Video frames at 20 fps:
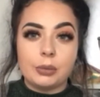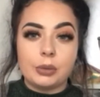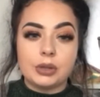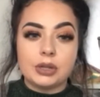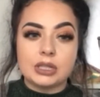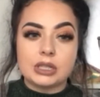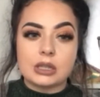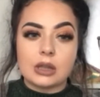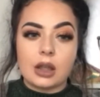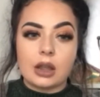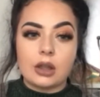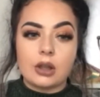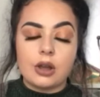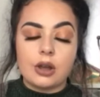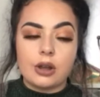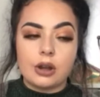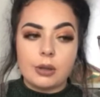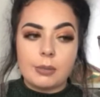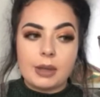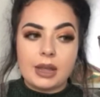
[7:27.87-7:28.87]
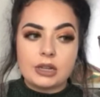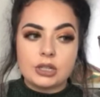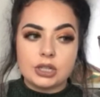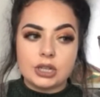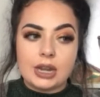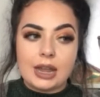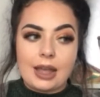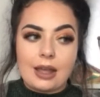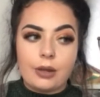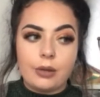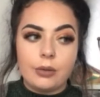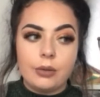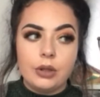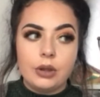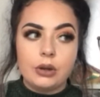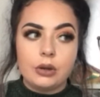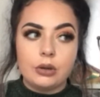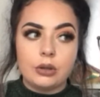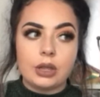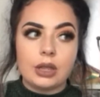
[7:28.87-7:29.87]
because I can't imagine now,
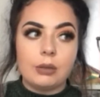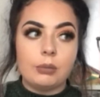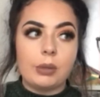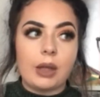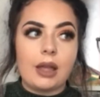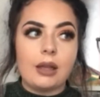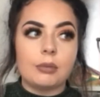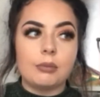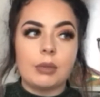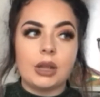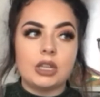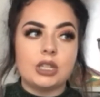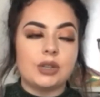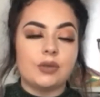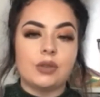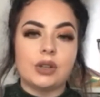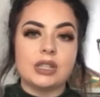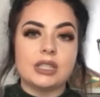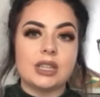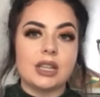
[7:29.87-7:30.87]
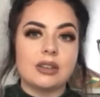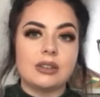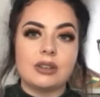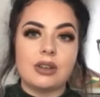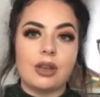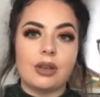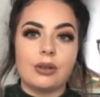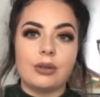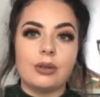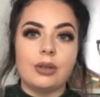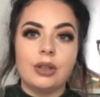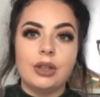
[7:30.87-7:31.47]
looking back, imagine if I said no.